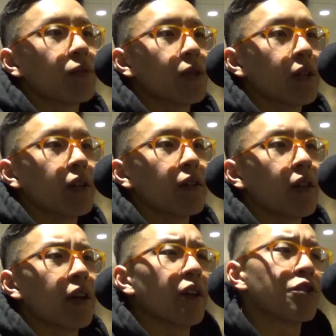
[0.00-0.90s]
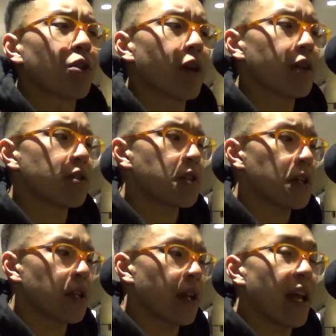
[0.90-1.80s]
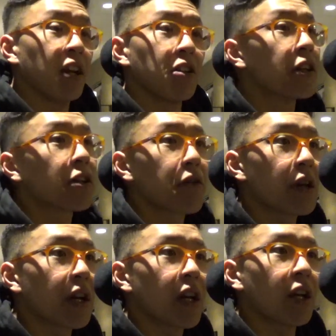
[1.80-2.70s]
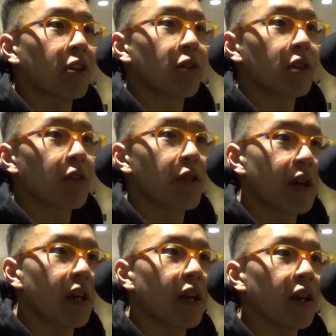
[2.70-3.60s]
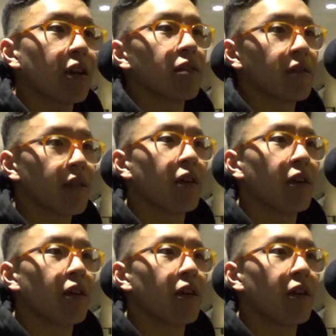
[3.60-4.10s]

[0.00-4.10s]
Really? Like, so they test like analytical thinking and critical thinking, and